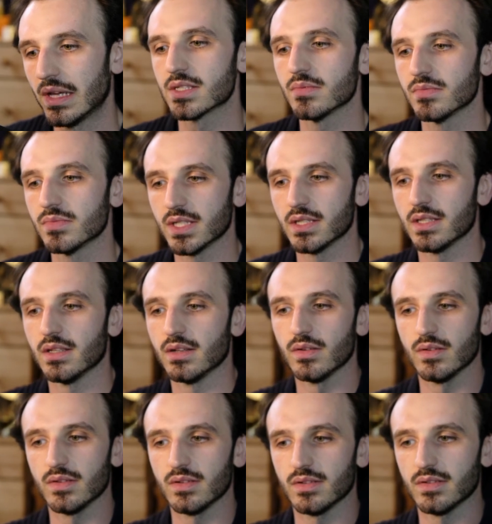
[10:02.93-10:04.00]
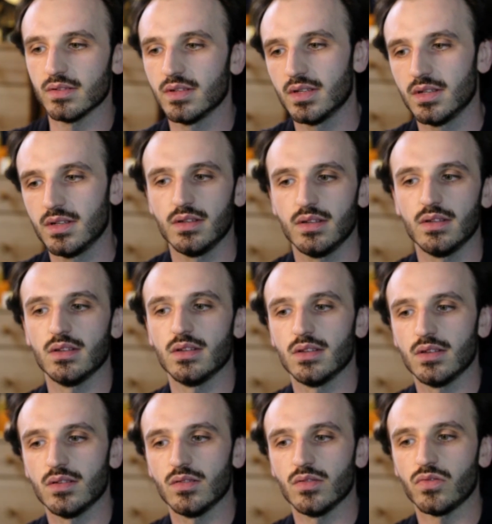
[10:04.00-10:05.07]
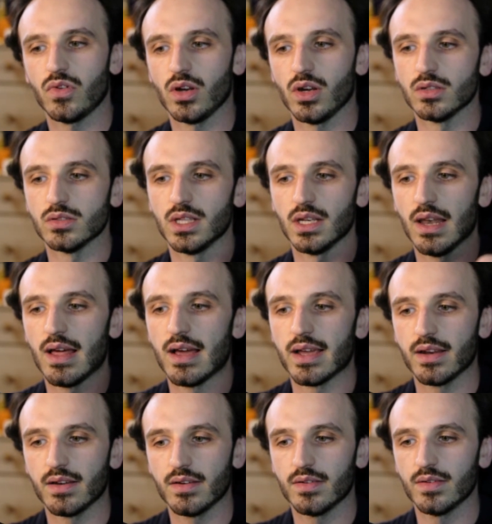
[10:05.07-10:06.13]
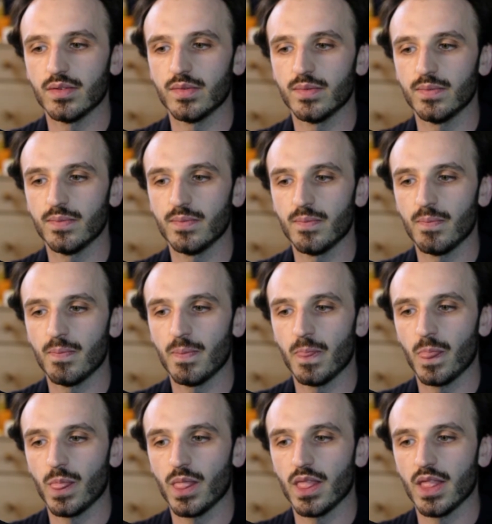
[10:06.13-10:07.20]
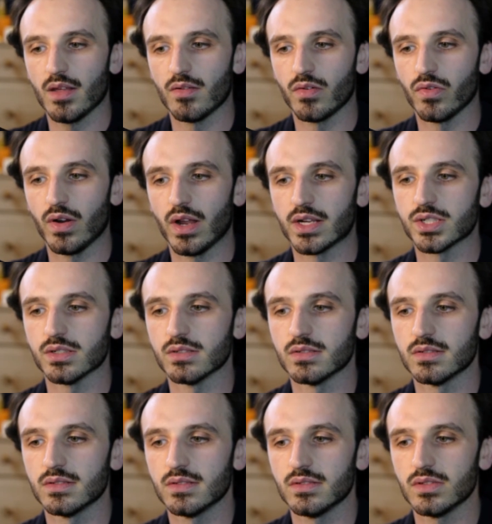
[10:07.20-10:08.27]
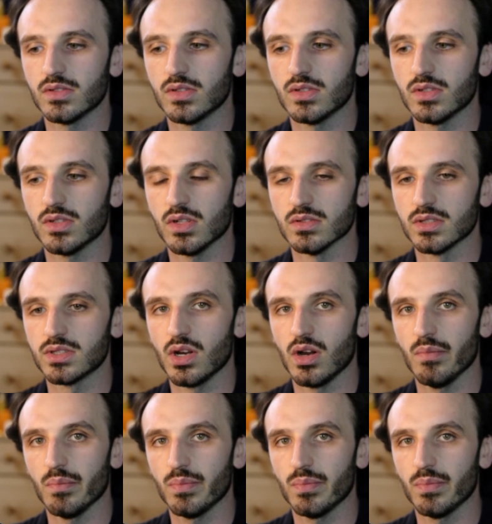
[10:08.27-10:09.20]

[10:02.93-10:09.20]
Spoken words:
something that followed the light reflection on the top.